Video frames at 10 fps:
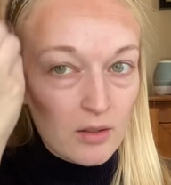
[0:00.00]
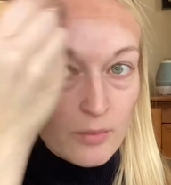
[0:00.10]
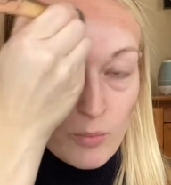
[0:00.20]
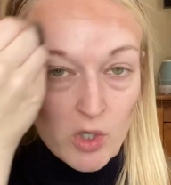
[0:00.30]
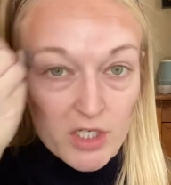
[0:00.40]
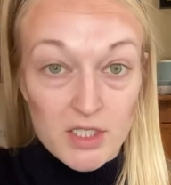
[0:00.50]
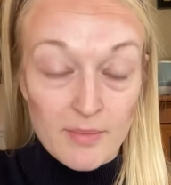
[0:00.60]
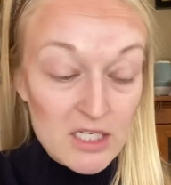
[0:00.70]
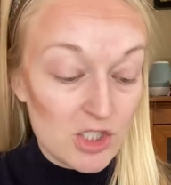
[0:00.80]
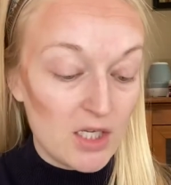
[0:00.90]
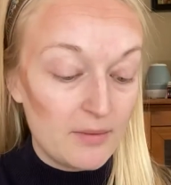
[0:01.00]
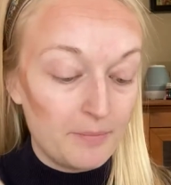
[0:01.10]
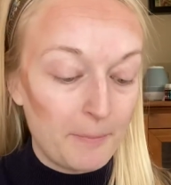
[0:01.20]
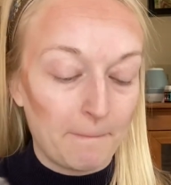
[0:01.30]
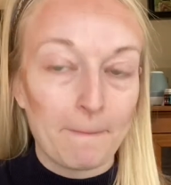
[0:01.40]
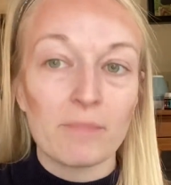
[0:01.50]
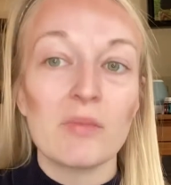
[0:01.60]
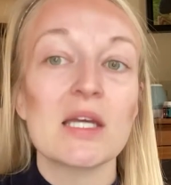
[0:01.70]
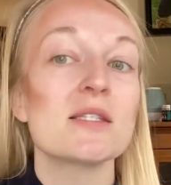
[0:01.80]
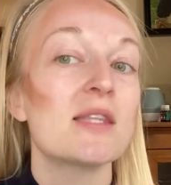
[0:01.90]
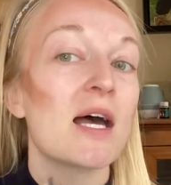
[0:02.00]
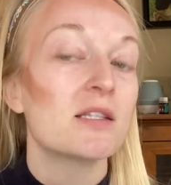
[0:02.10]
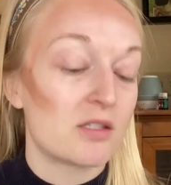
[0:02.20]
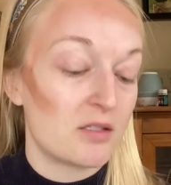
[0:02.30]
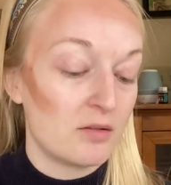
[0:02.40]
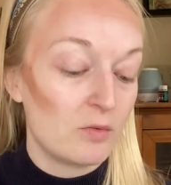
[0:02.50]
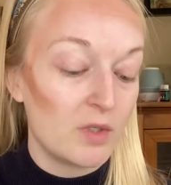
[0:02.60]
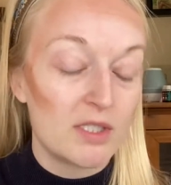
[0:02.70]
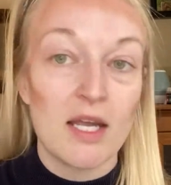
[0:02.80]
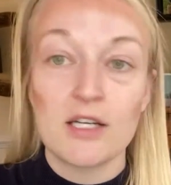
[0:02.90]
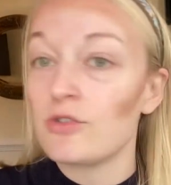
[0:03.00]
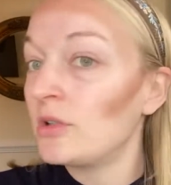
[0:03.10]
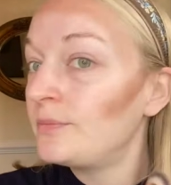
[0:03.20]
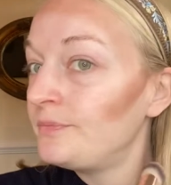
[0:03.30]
more dimension because that's what's natural.